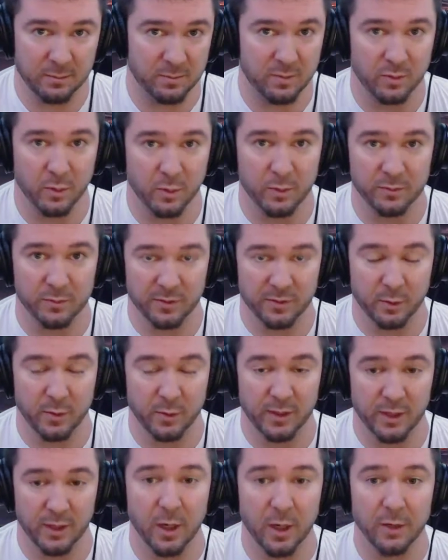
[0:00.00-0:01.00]
what was going
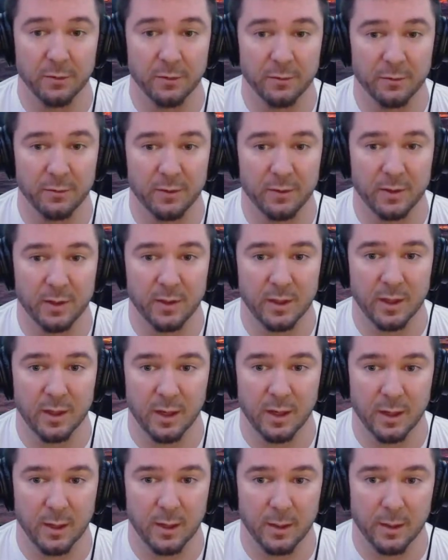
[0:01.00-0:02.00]

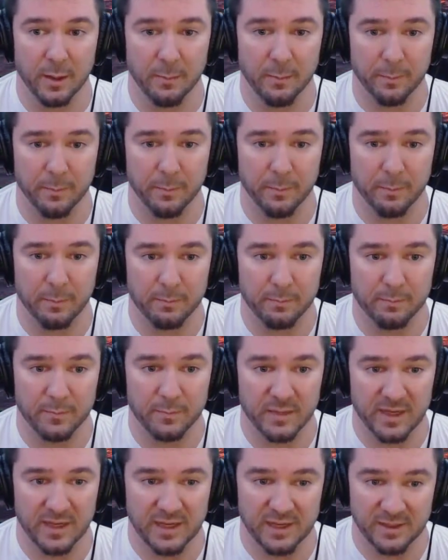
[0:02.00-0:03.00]
on.
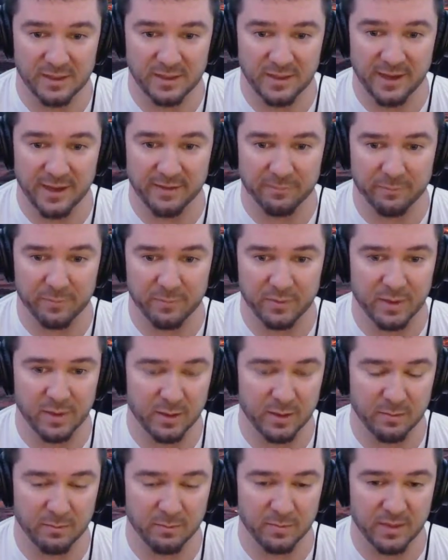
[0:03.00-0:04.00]
He gave
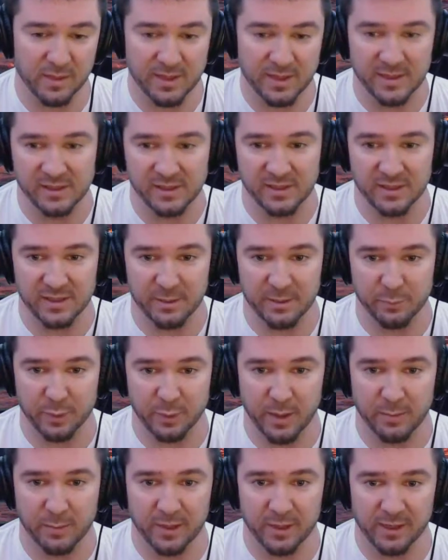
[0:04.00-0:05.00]
the ENT and
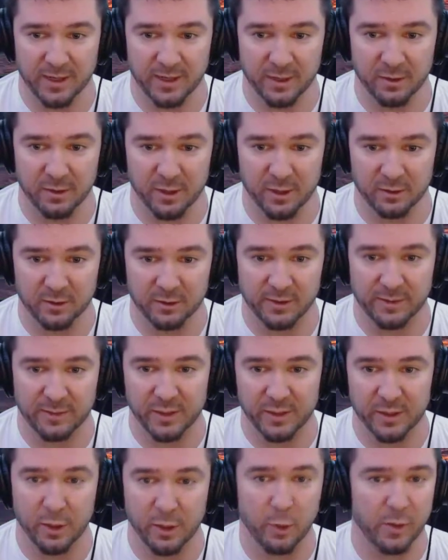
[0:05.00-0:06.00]
primary care doctor gave
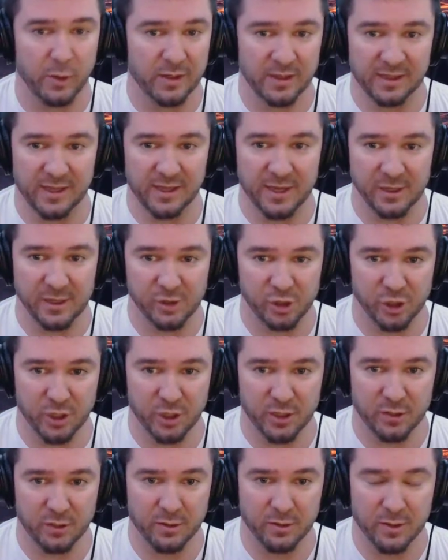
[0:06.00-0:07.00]
me no
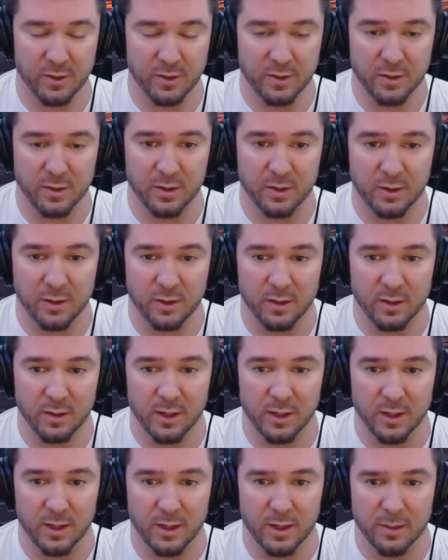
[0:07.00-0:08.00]
indication
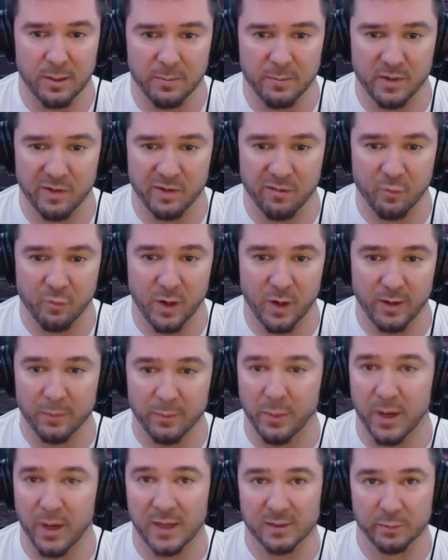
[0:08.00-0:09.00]
of what it
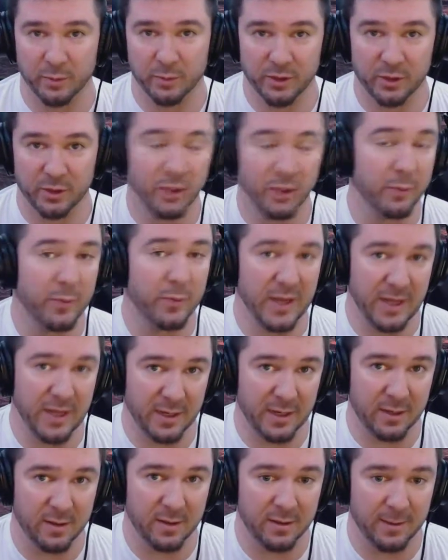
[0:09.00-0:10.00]
possibly could
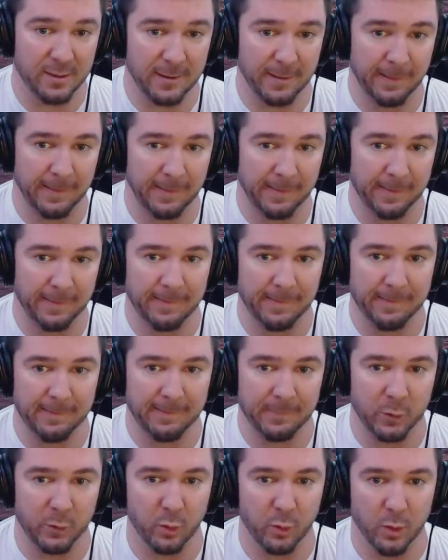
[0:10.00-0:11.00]
be,
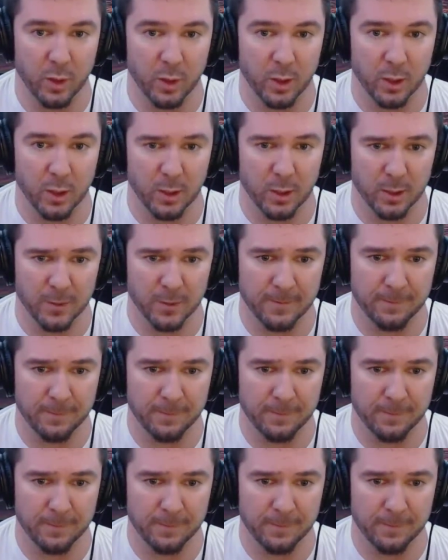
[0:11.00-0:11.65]
or